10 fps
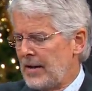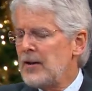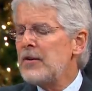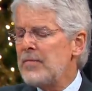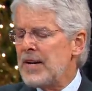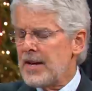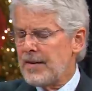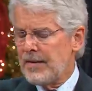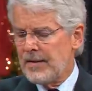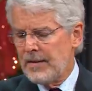Learn of me,
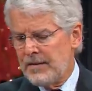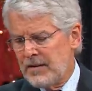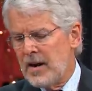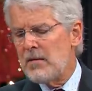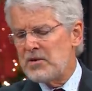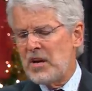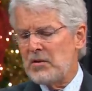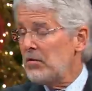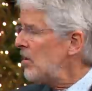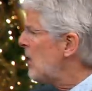for I am
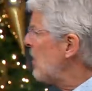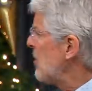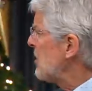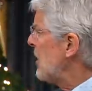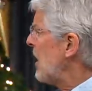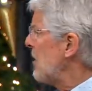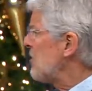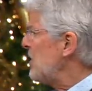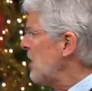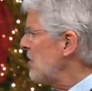gentle. What is it? I
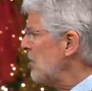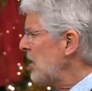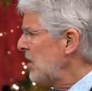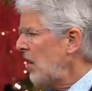am gentle and